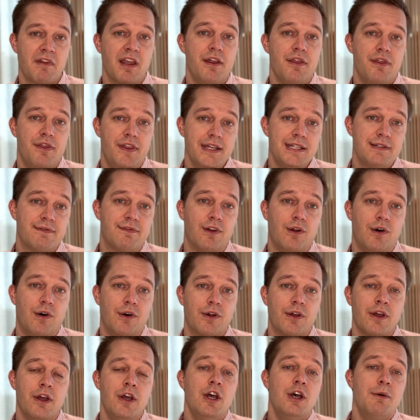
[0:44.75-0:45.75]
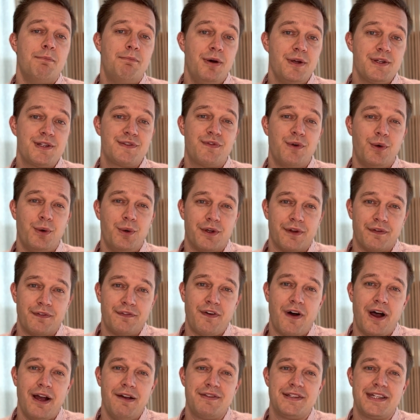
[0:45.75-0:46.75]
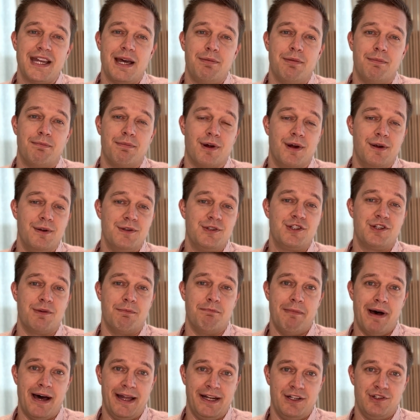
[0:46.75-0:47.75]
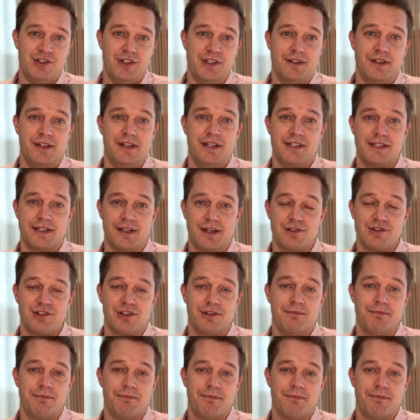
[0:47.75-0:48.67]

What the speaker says: This vlog puts forward a five-step approach to managing the discussion.